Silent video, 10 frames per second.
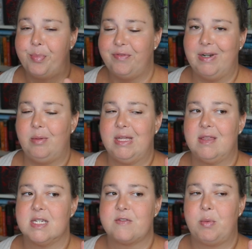But very big
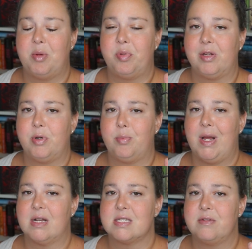things from Unplugged Book
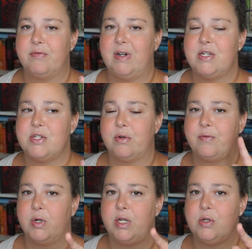Box. Very stoked
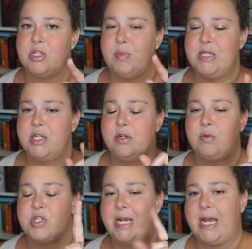for it. You should be
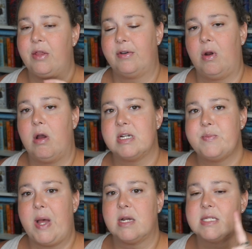too. Check out their August
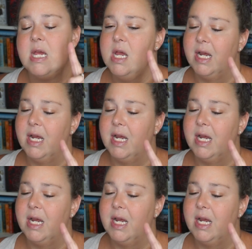box.